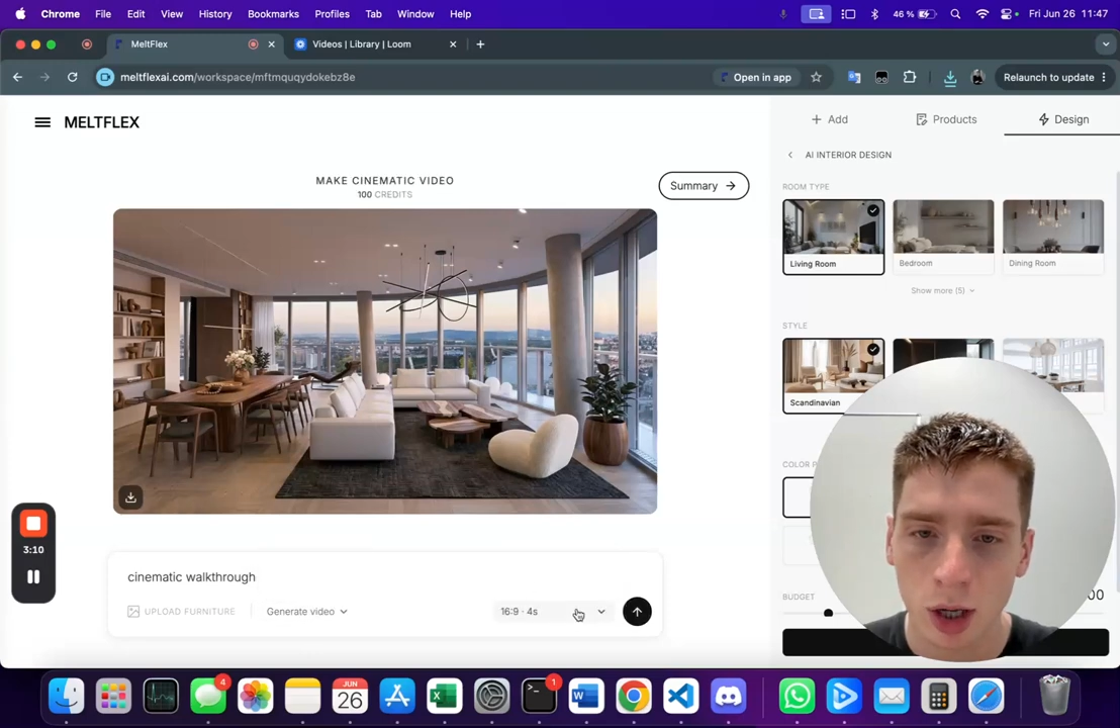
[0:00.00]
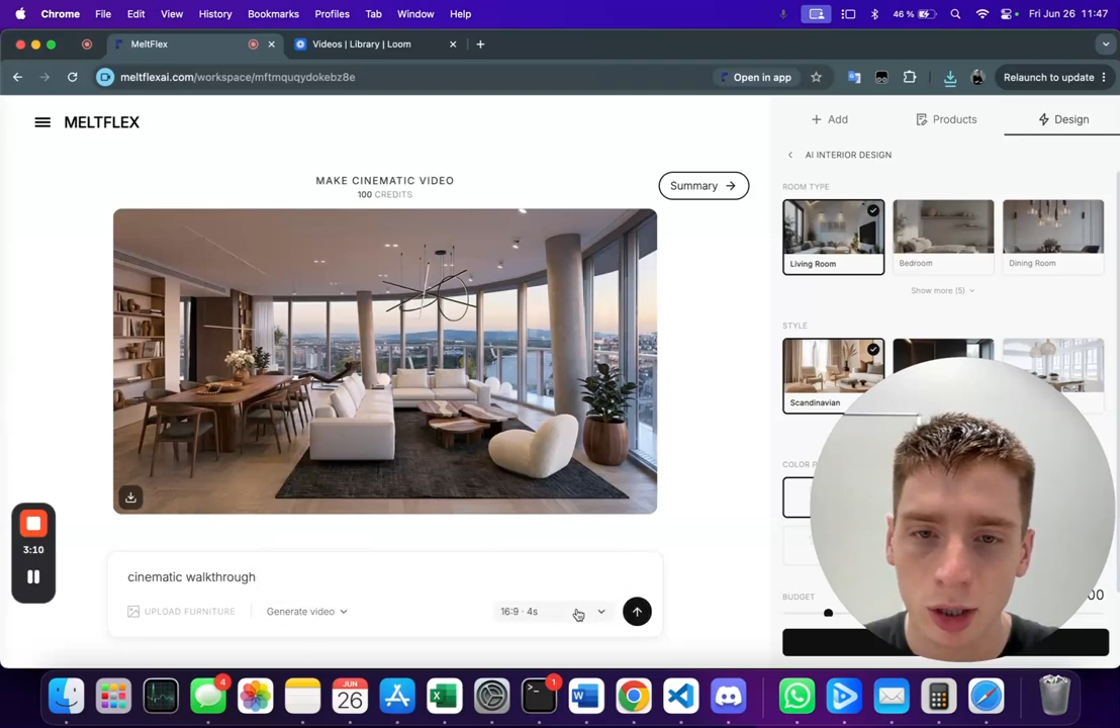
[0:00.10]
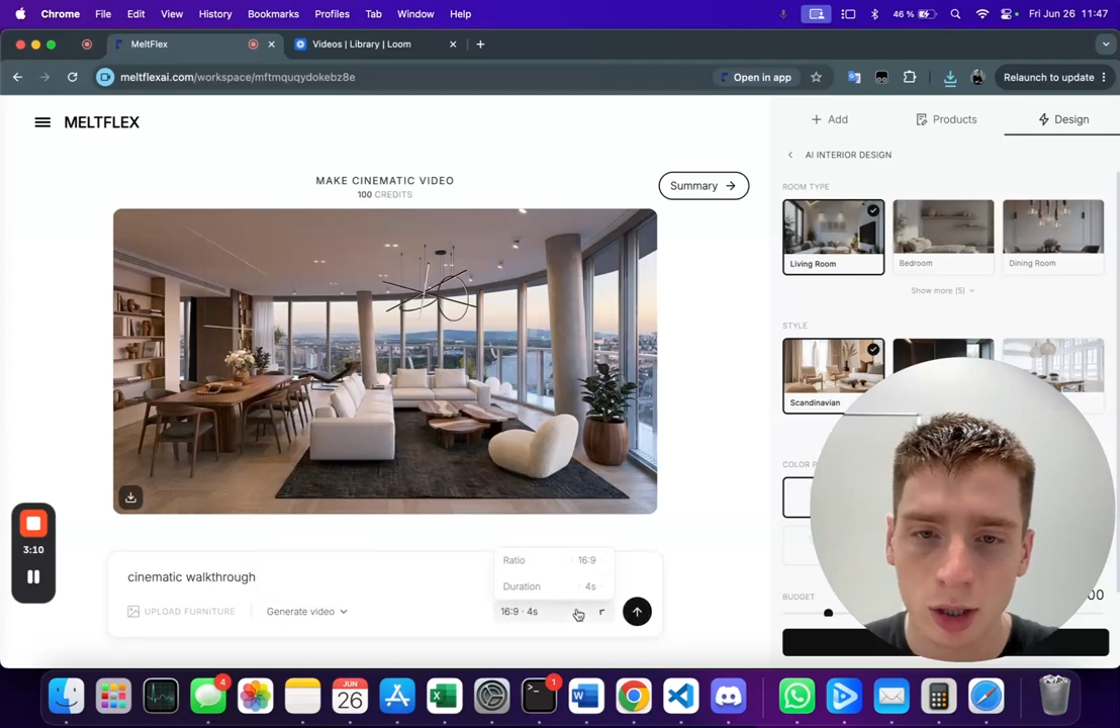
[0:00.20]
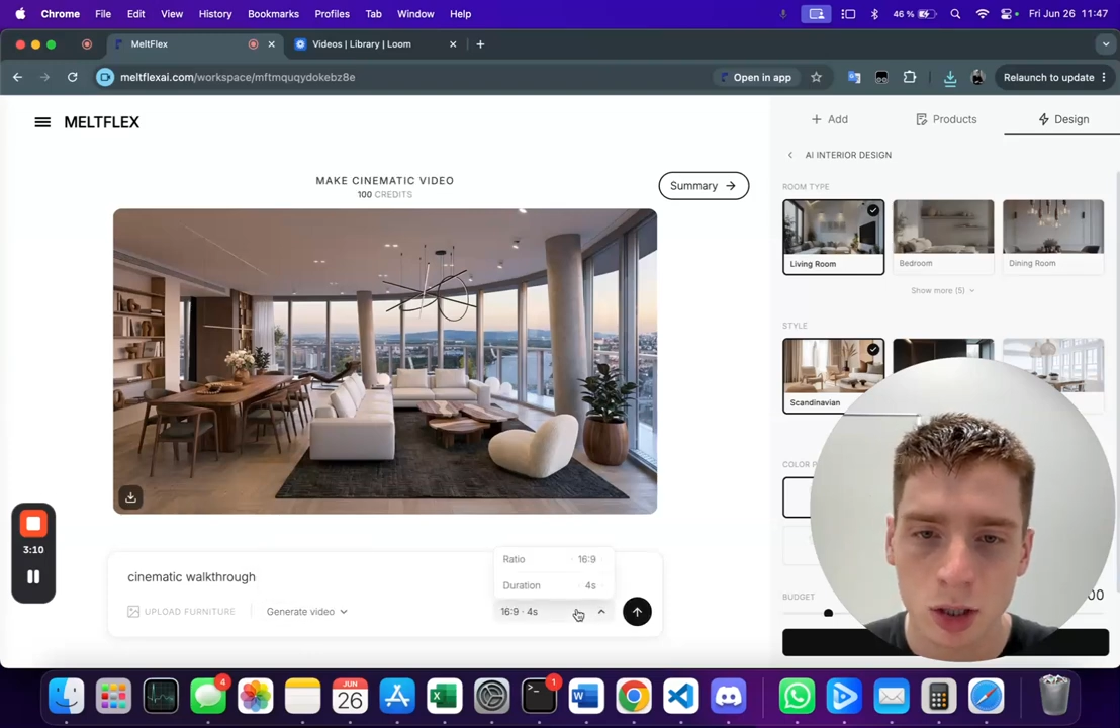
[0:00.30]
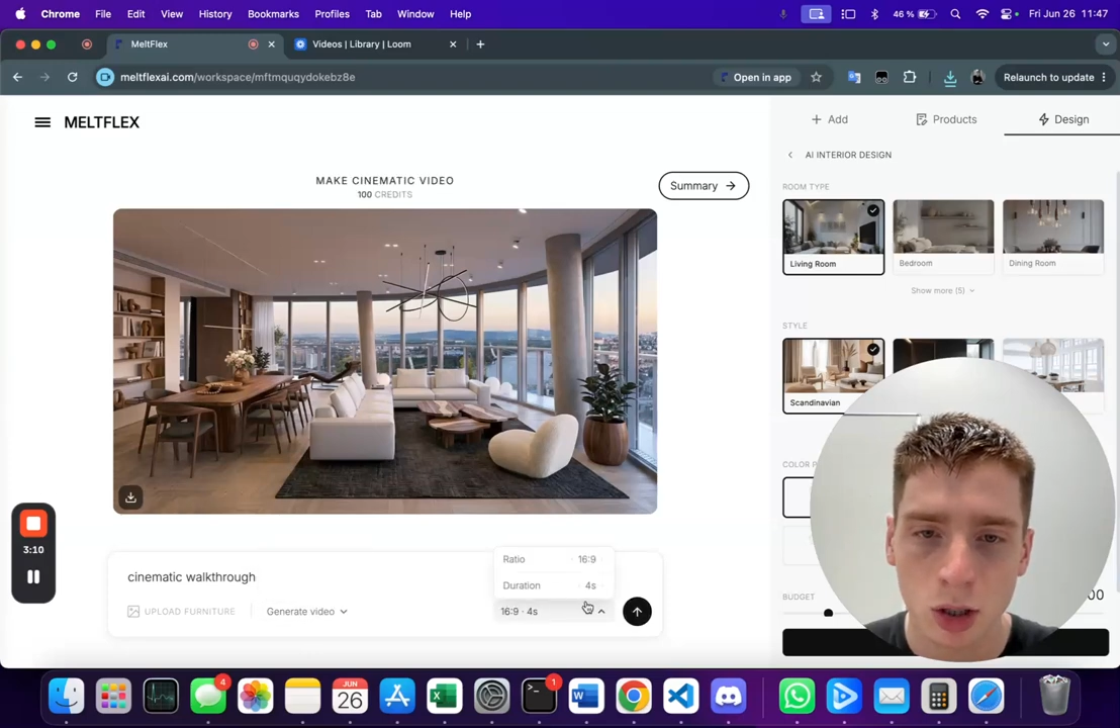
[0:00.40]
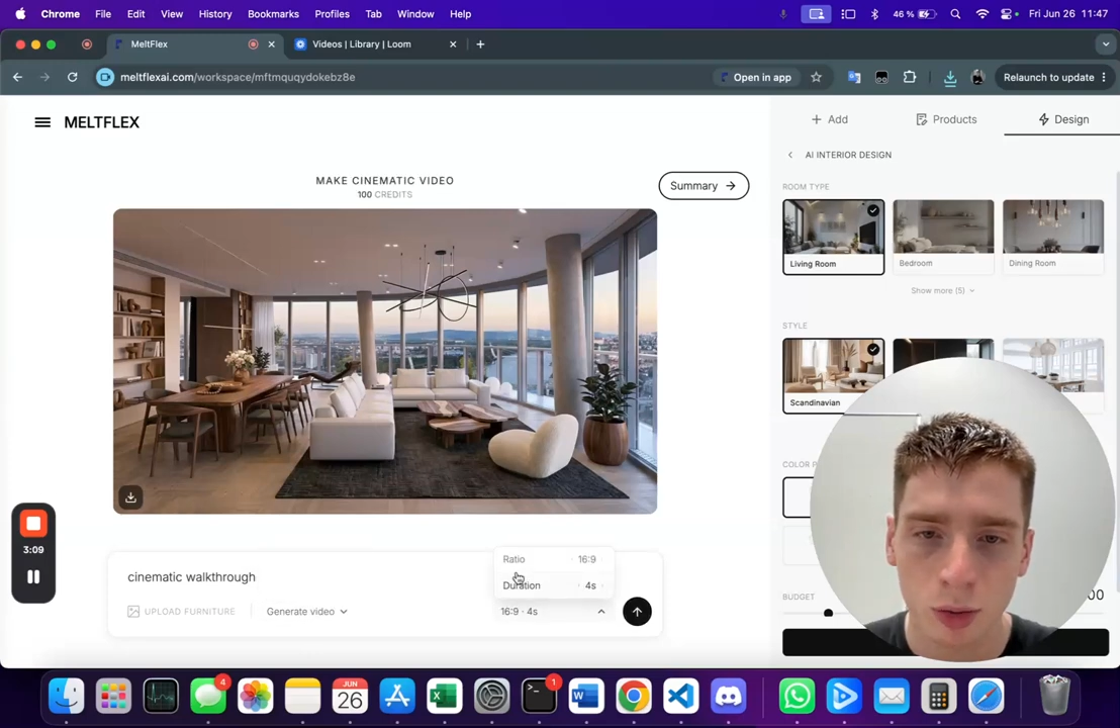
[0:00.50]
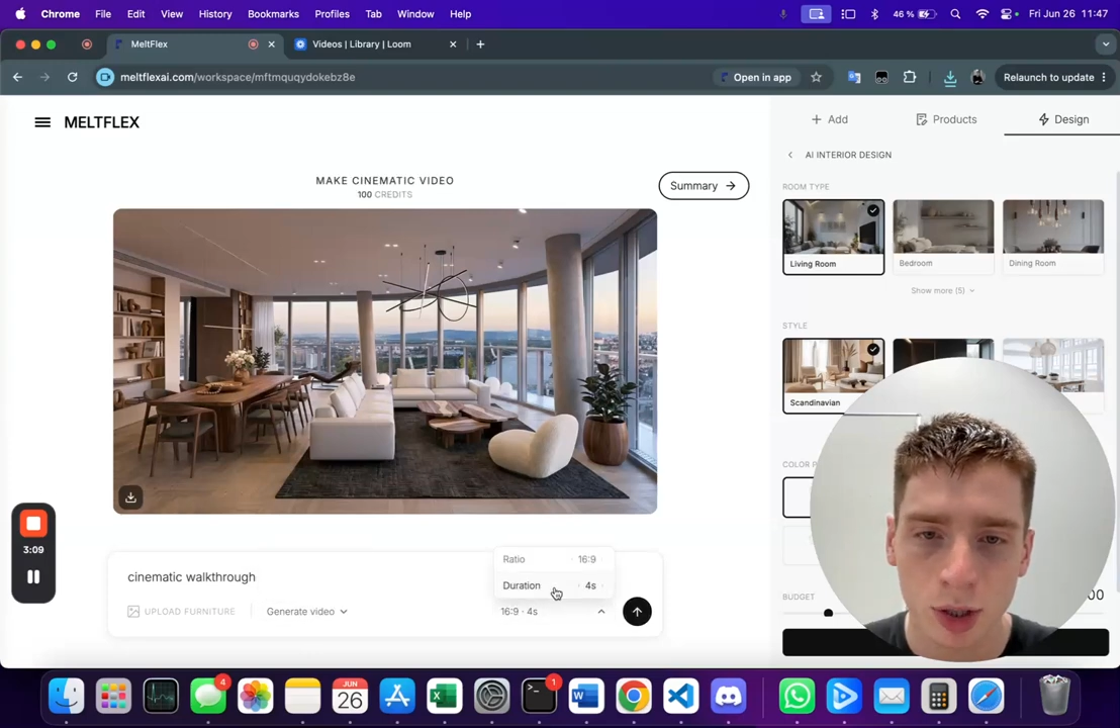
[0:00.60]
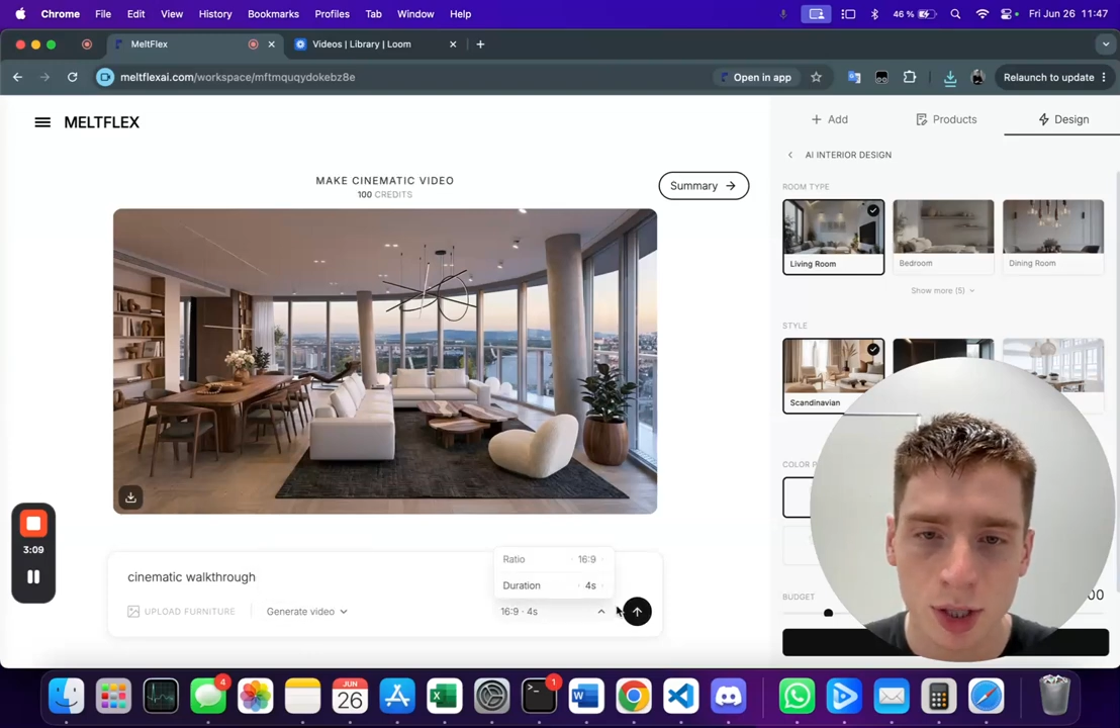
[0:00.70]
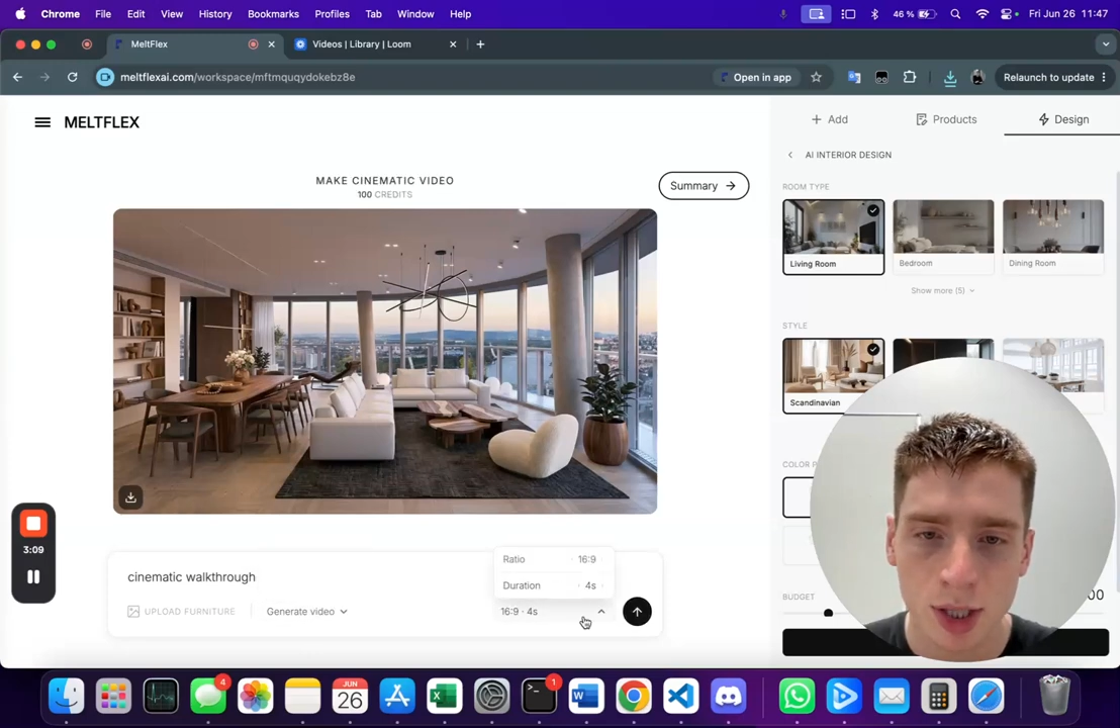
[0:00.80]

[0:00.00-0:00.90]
and let's go with the